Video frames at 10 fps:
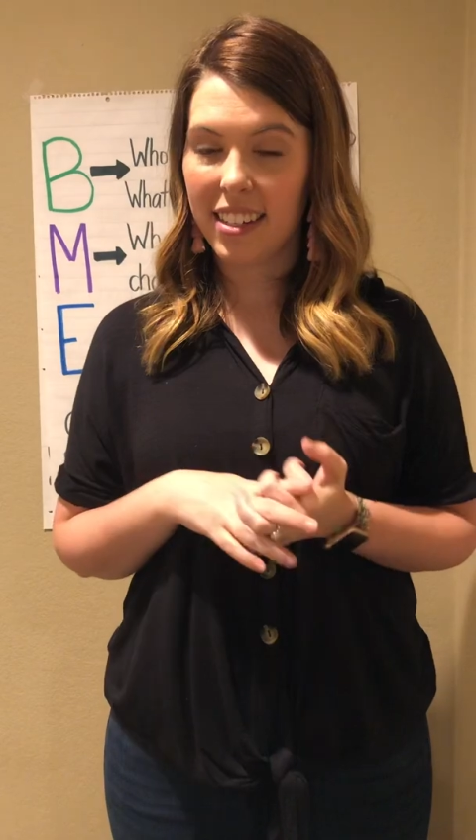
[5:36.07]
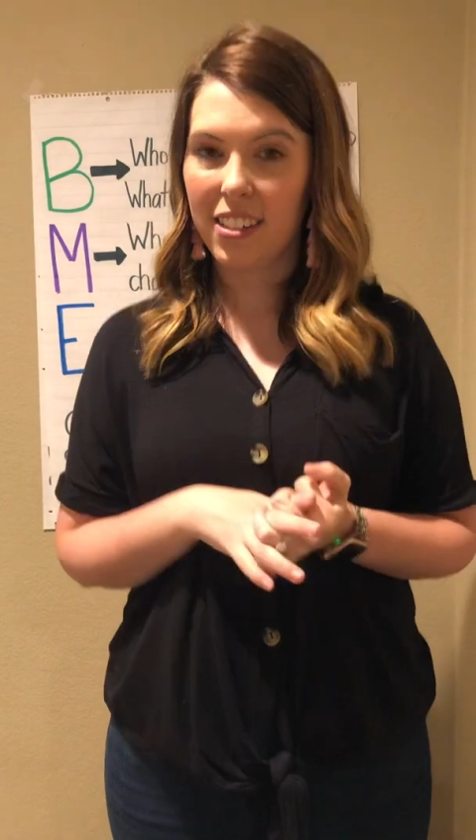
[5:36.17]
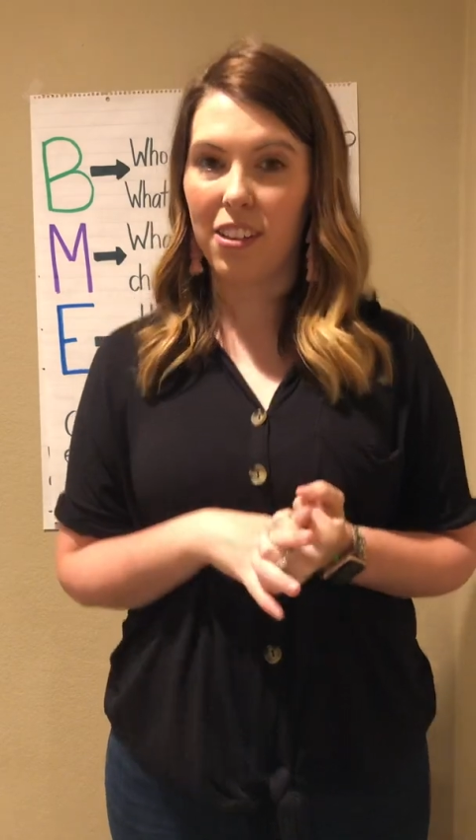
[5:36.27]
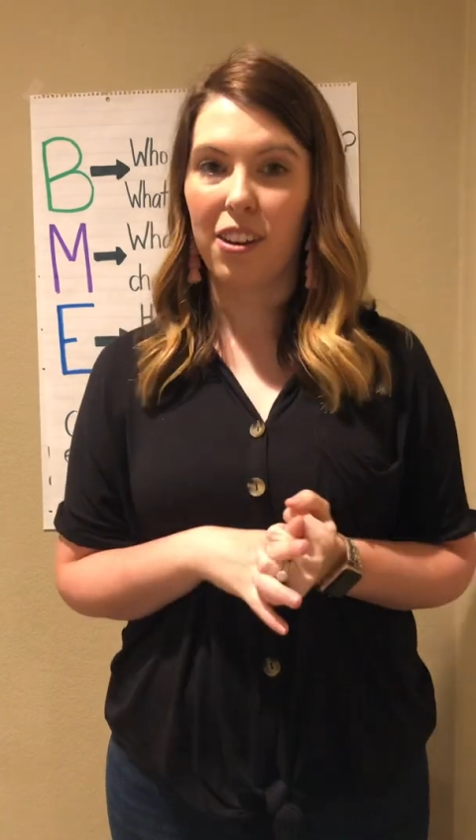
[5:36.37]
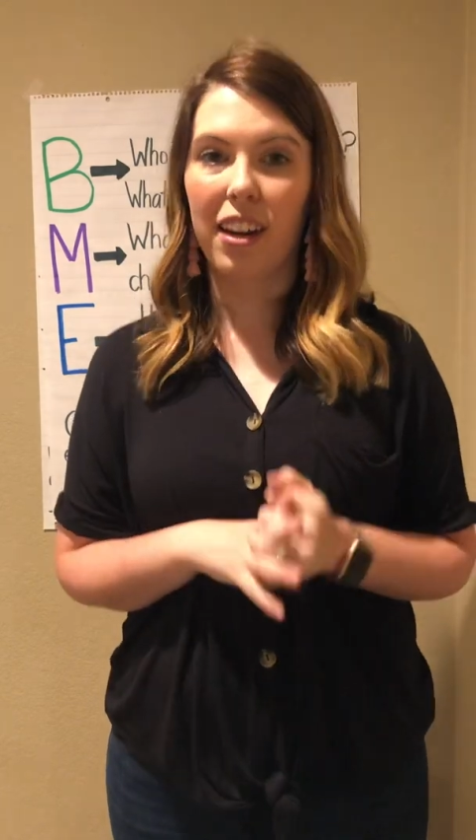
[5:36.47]

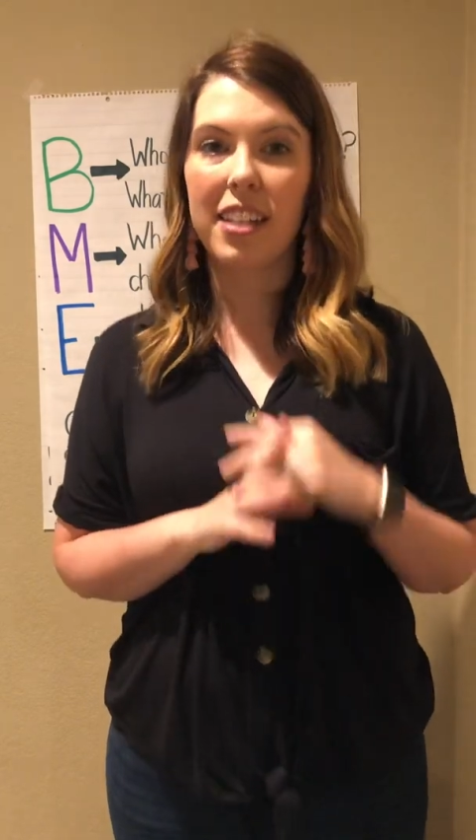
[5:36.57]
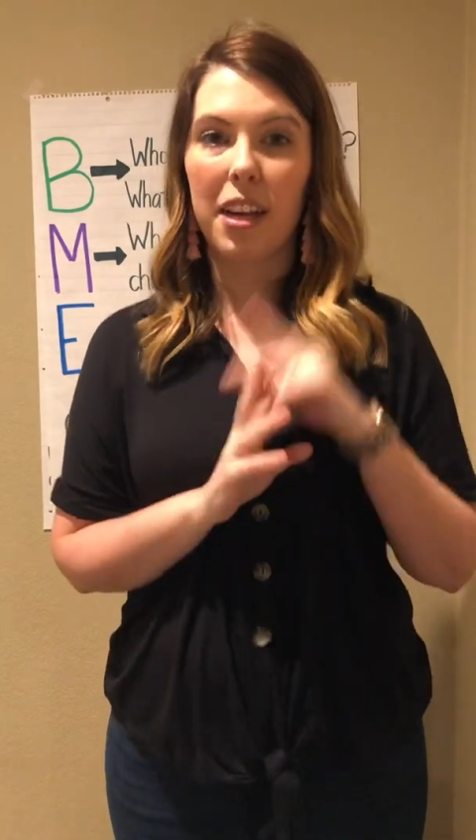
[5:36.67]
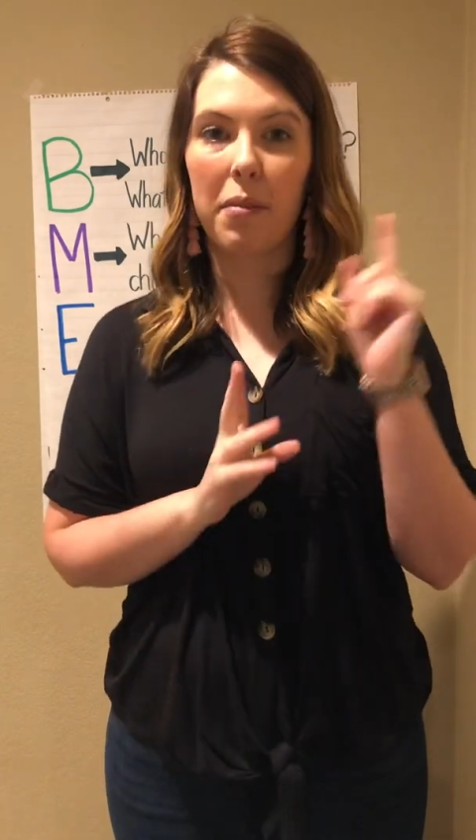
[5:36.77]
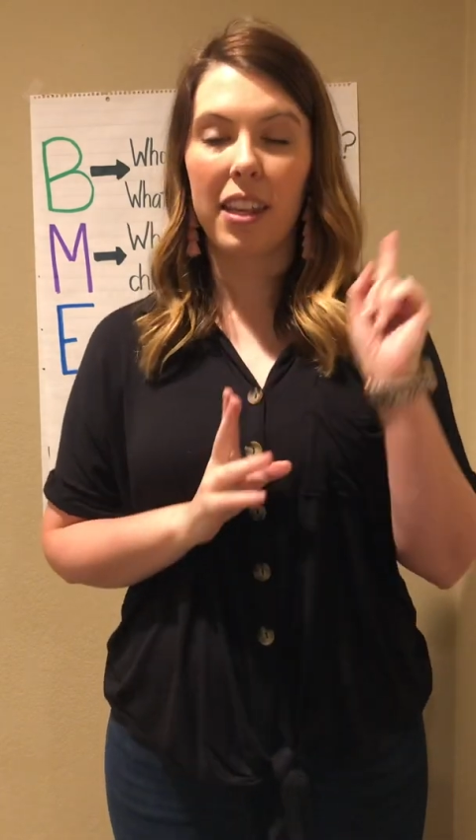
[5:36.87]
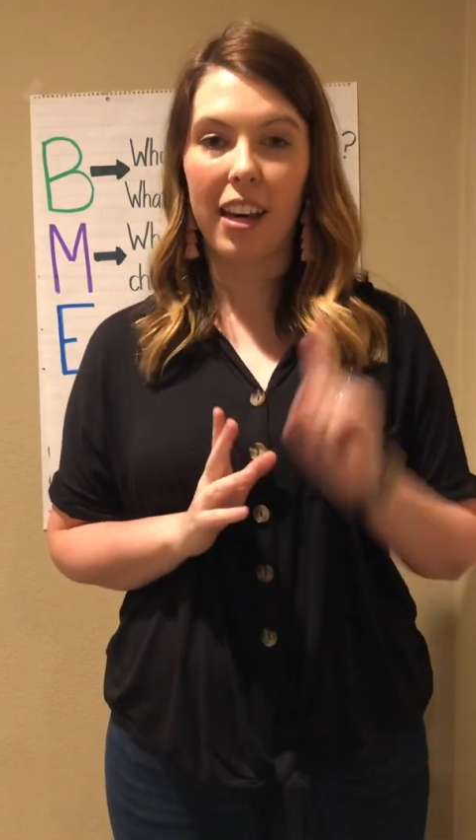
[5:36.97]
So you're gonna
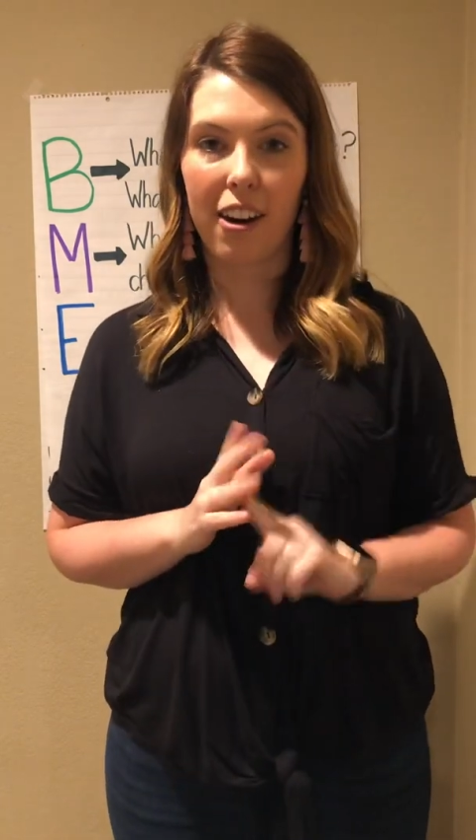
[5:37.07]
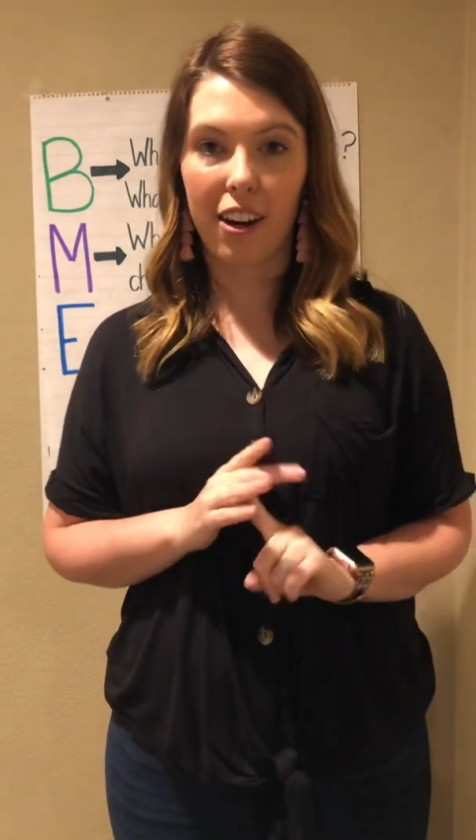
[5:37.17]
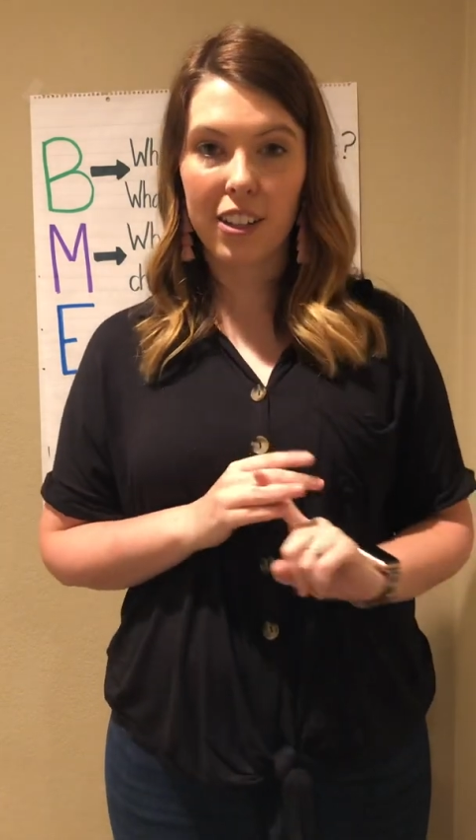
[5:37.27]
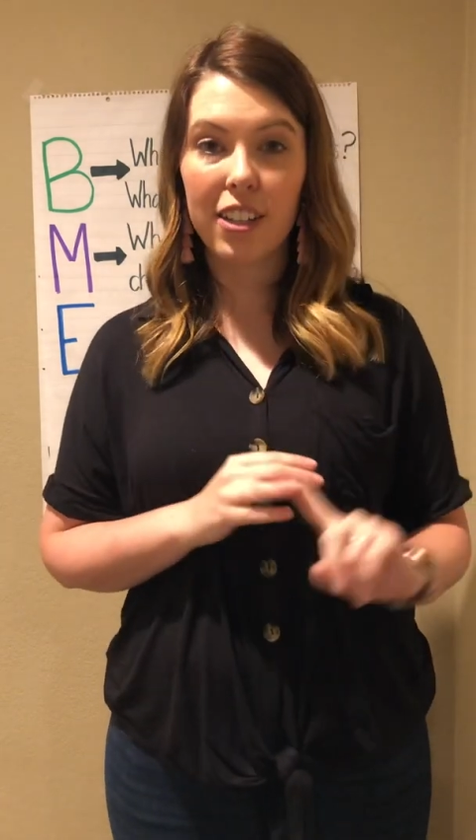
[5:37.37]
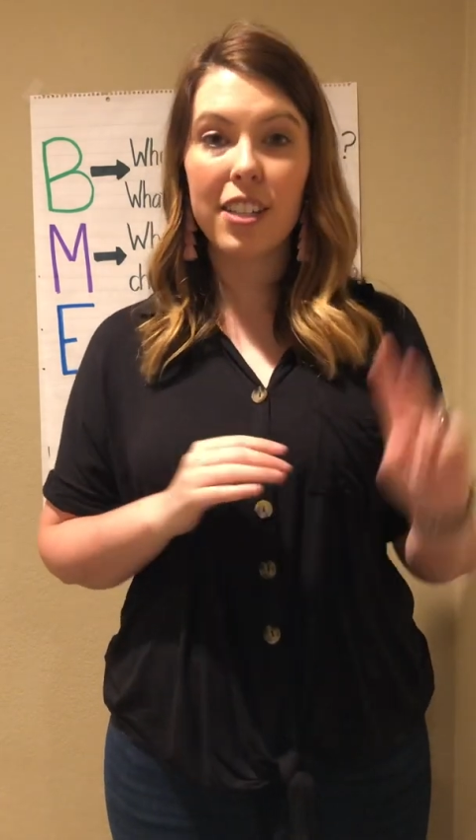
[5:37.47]
tell me the
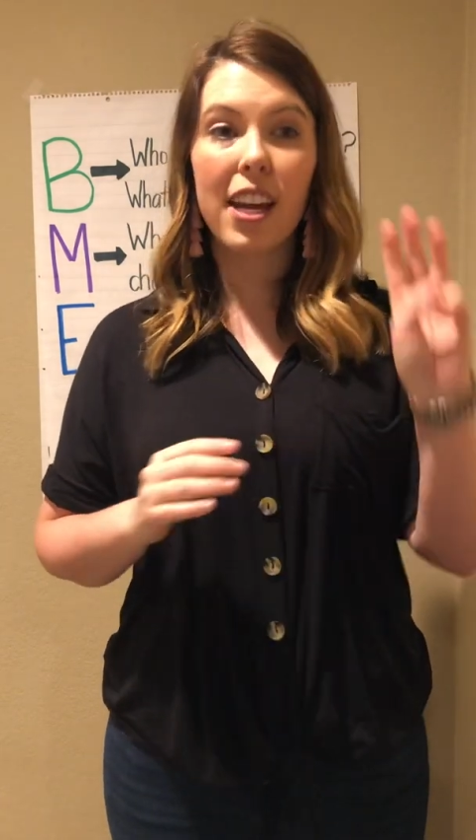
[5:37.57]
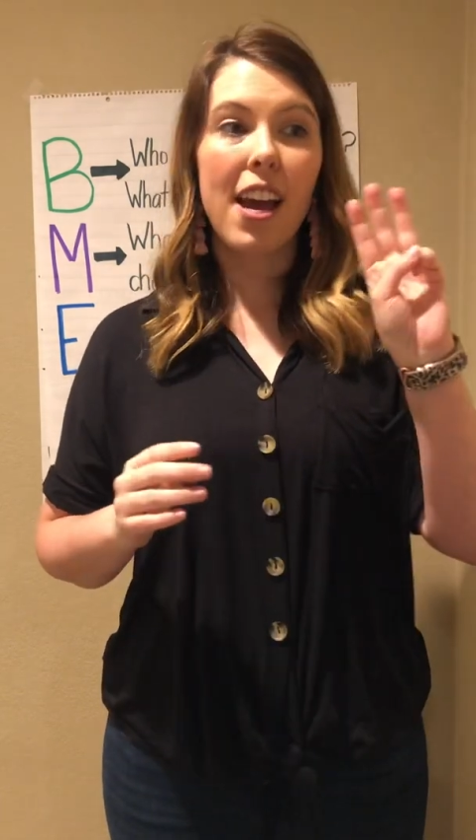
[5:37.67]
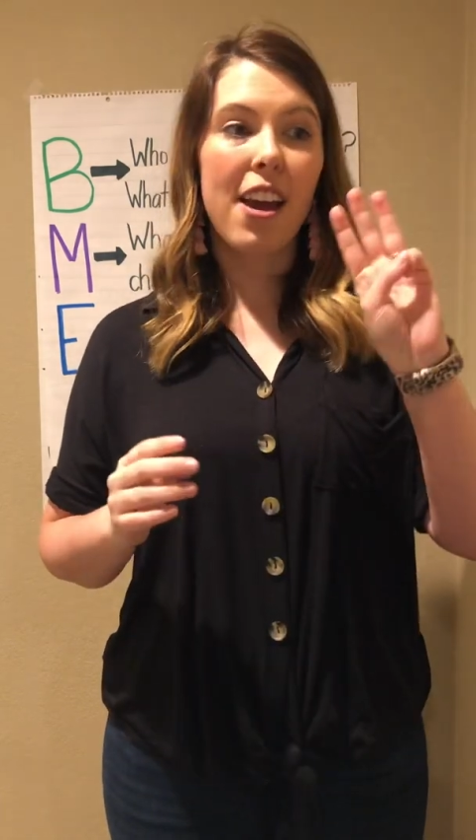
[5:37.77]
characters,